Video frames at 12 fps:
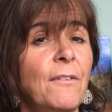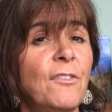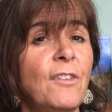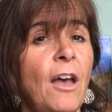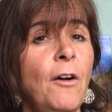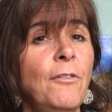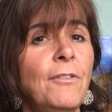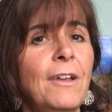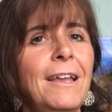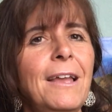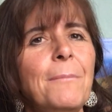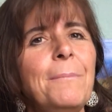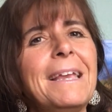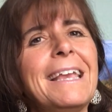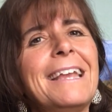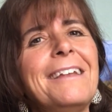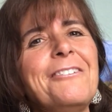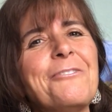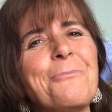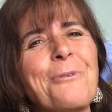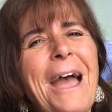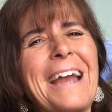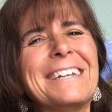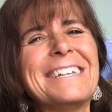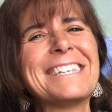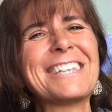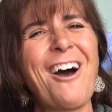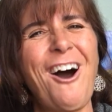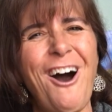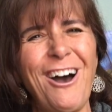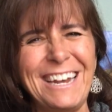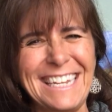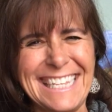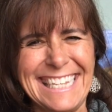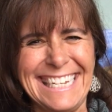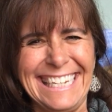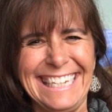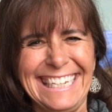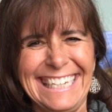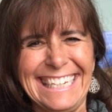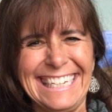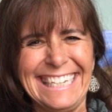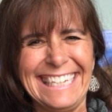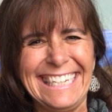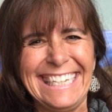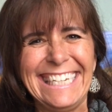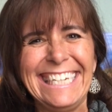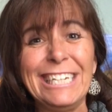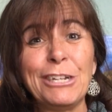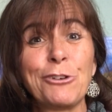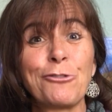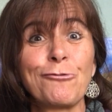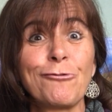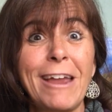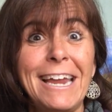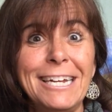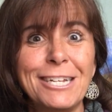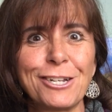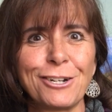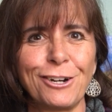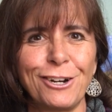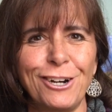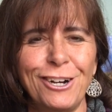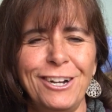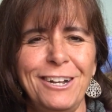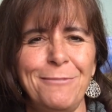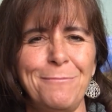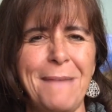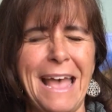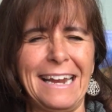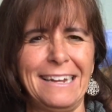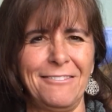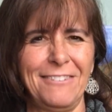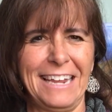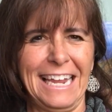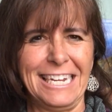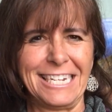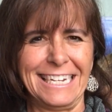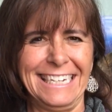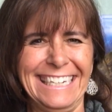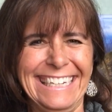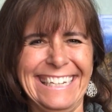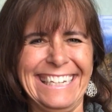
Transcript: of self, begin to practice honesty in greater magnification.